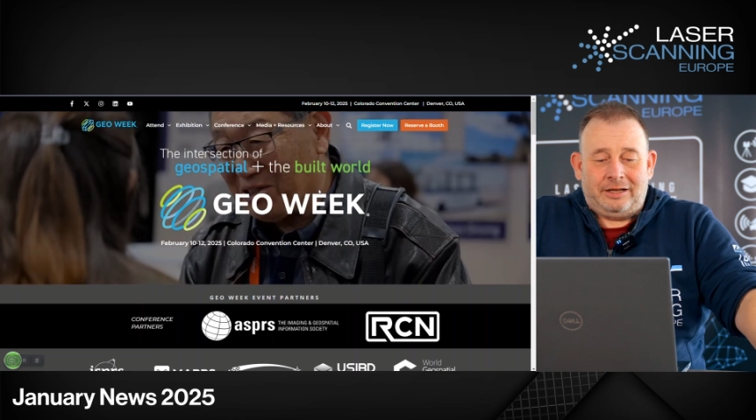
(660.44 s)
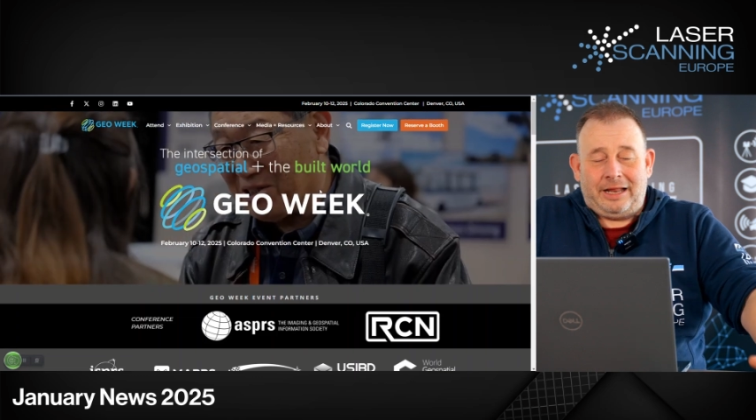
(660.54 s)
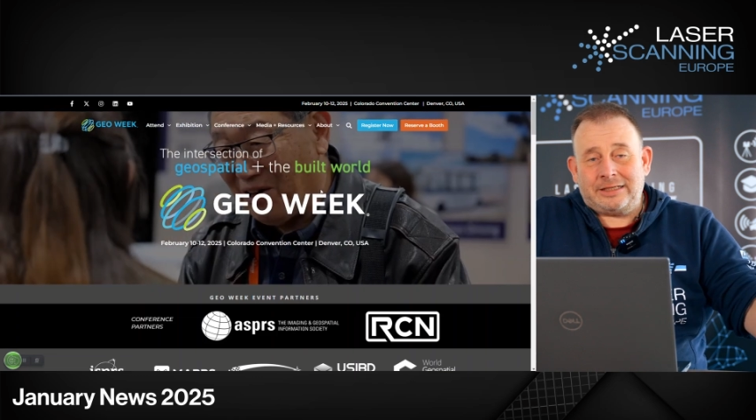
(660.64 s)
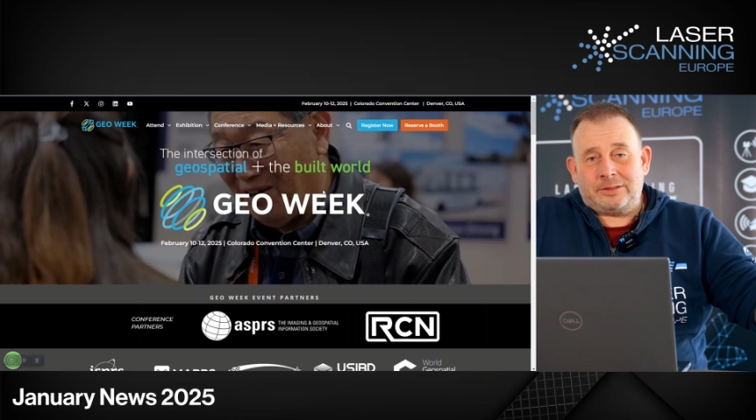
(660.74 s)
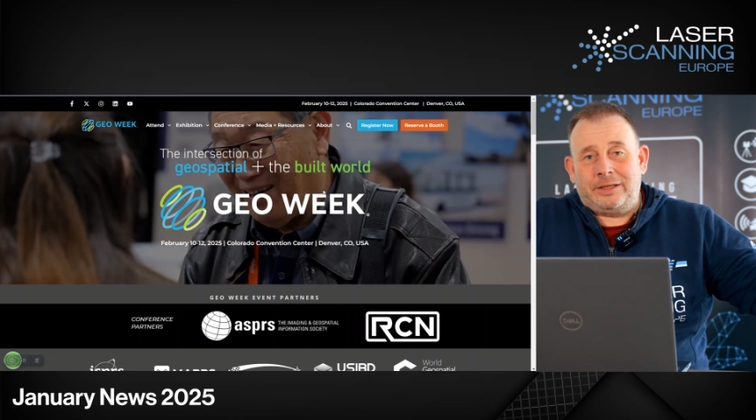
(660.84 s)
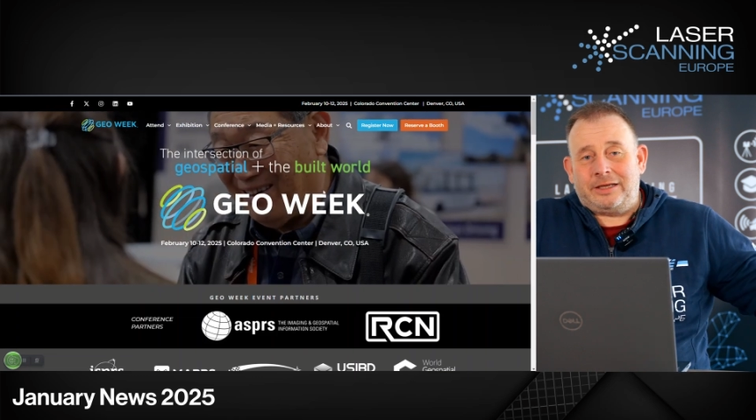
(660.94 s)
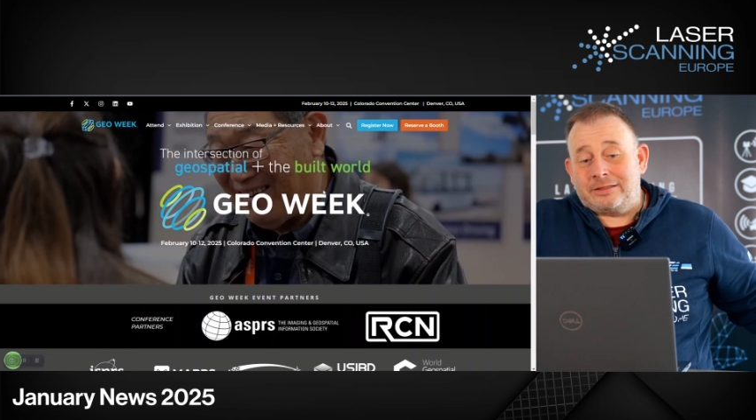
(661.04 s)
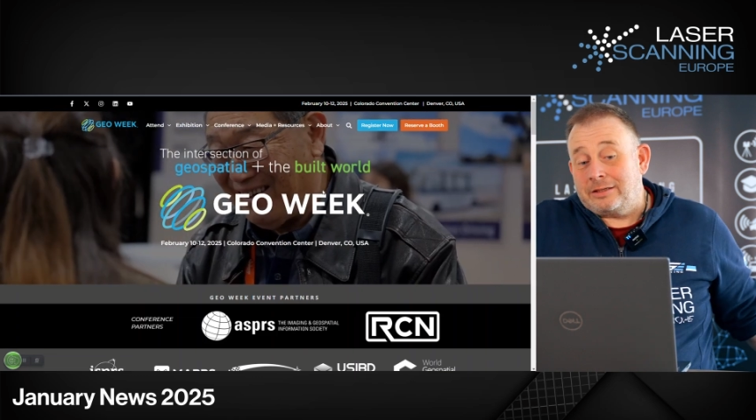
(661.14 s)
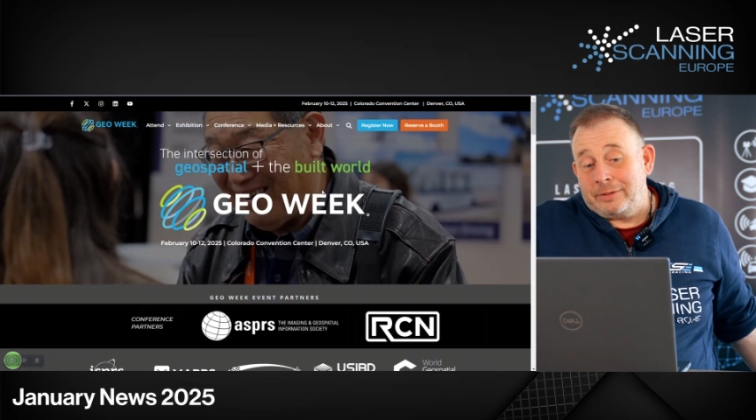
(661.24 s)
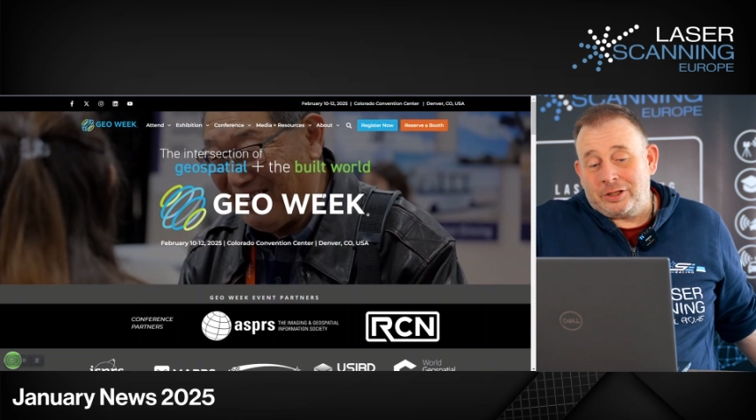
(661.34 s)
Next week
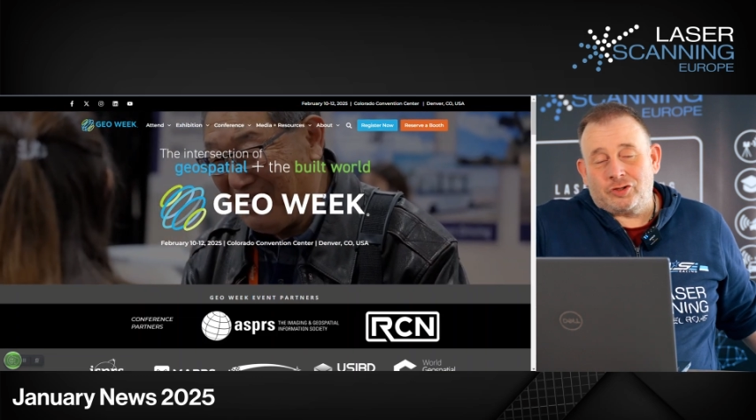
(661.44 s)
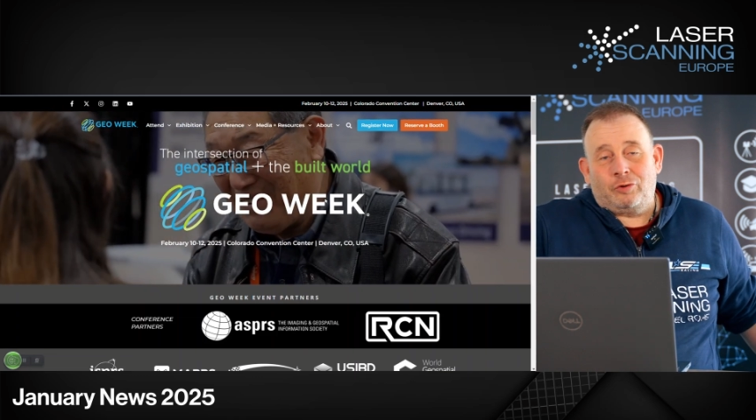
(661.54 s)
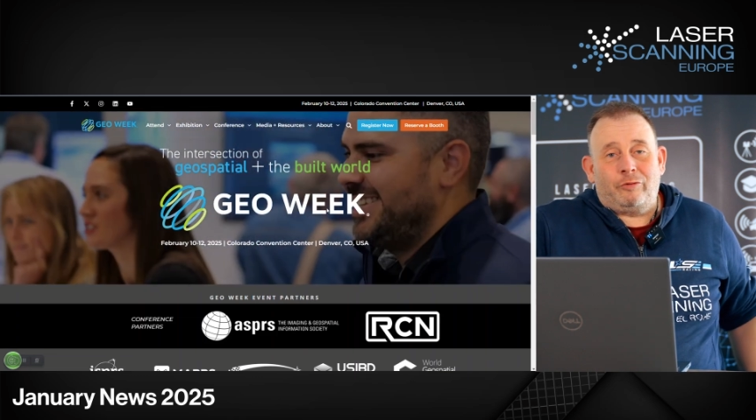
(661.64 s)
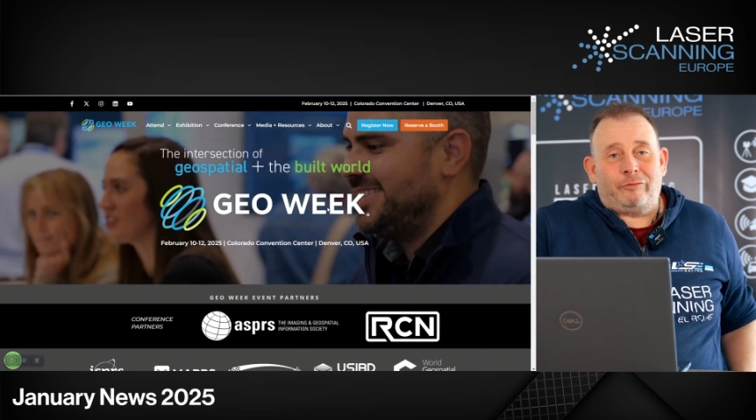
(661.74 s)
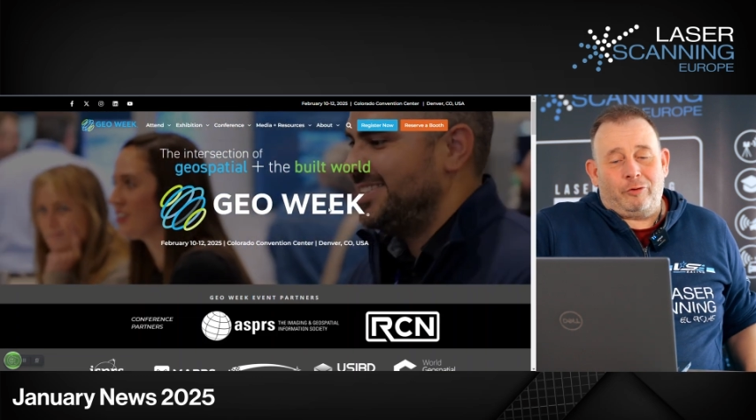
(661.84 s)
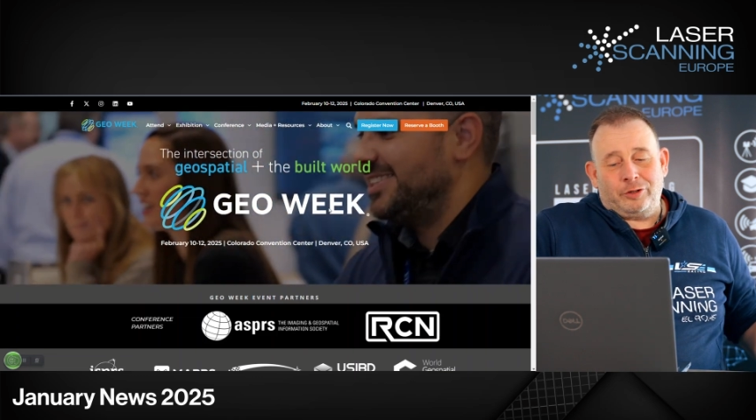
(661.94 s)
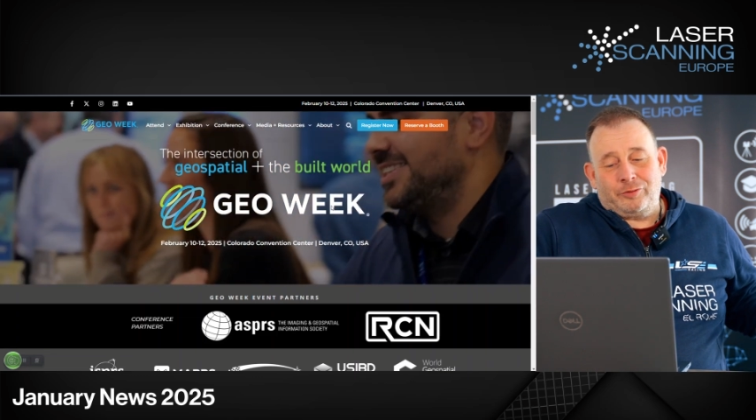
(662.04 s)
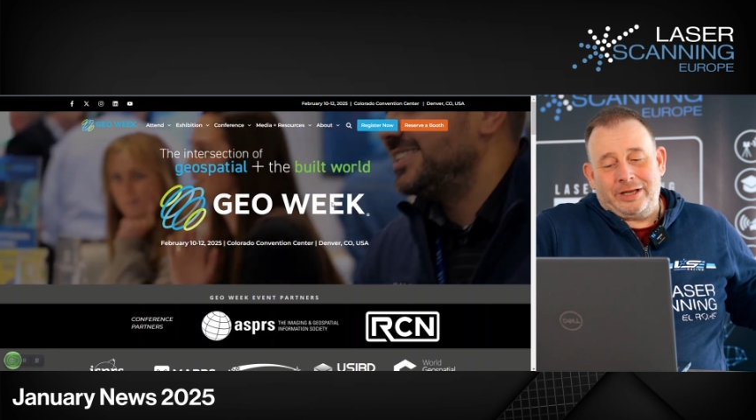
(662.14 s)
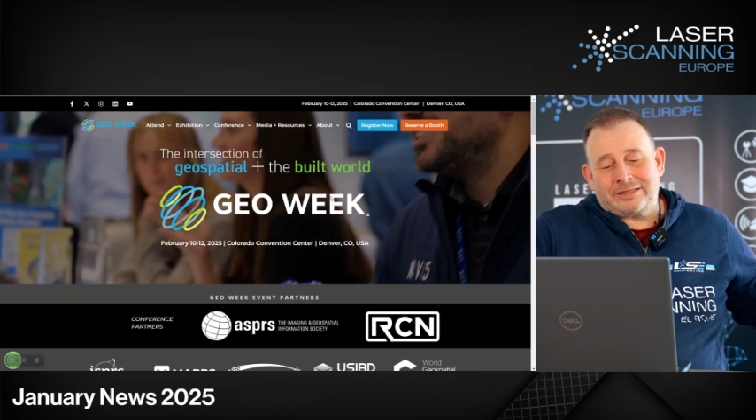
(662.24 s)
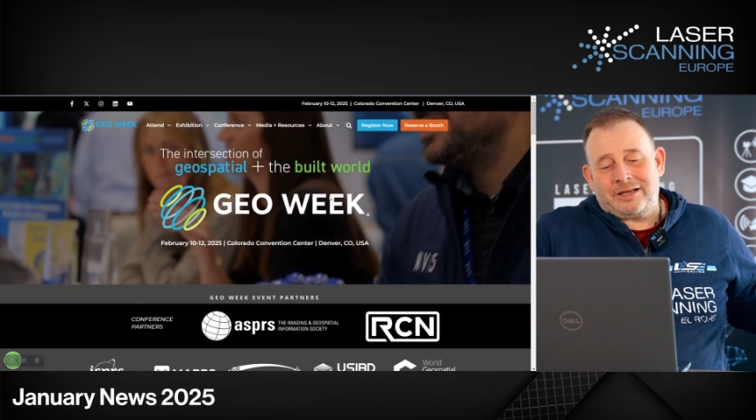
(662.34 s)
is the big show for all
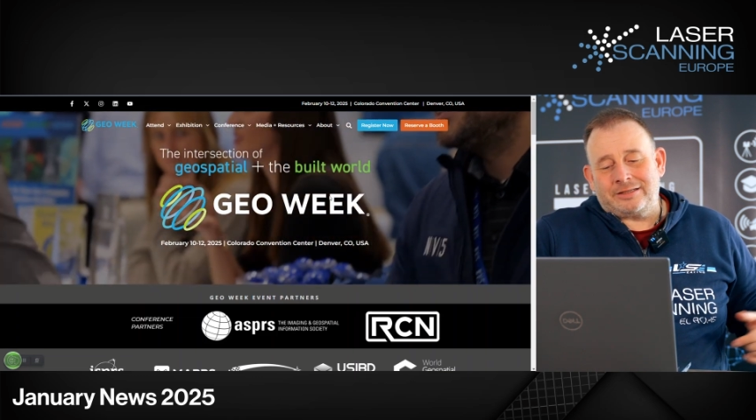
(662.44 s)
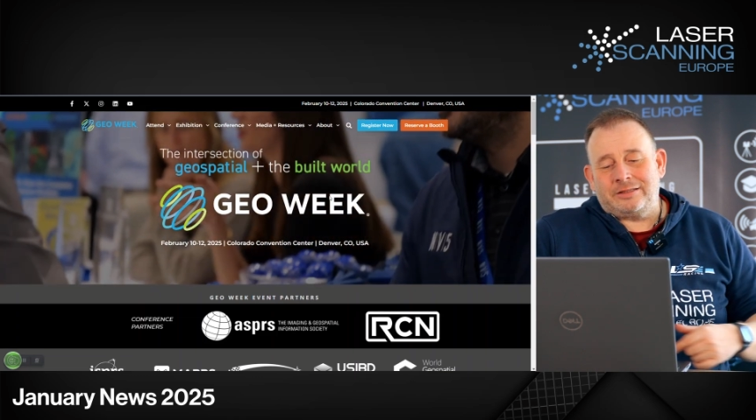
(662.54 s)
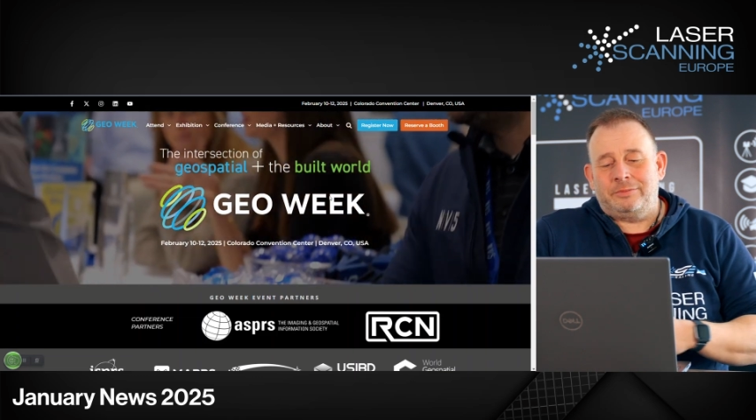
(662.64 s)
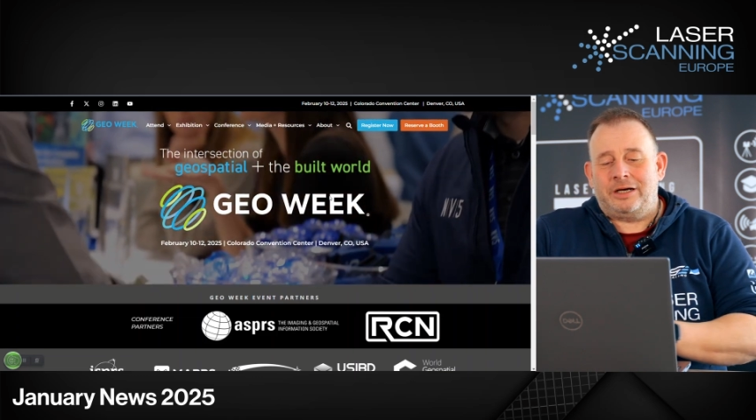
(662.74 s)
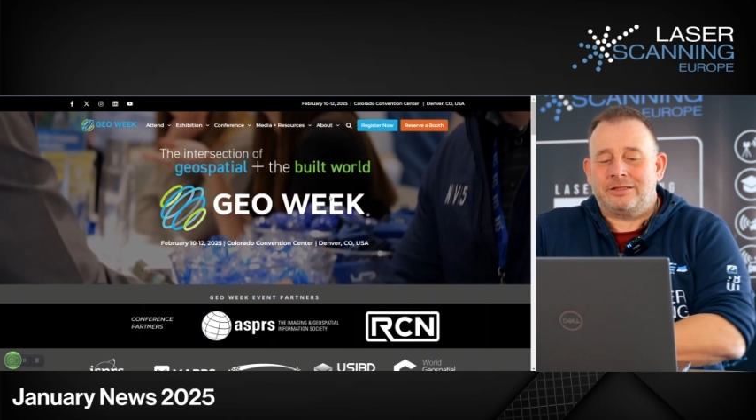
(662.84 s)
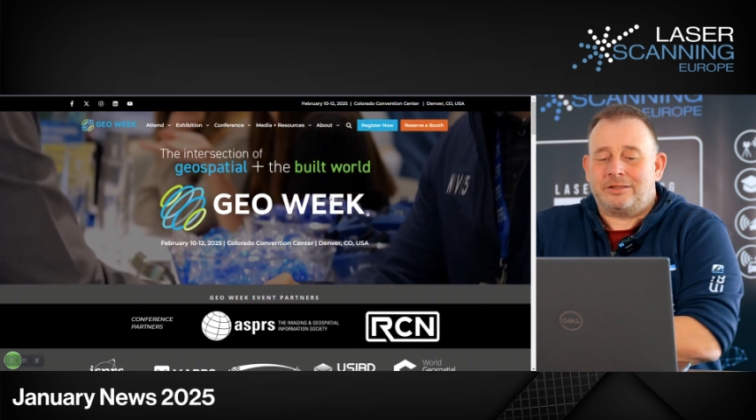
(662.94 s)
US customers.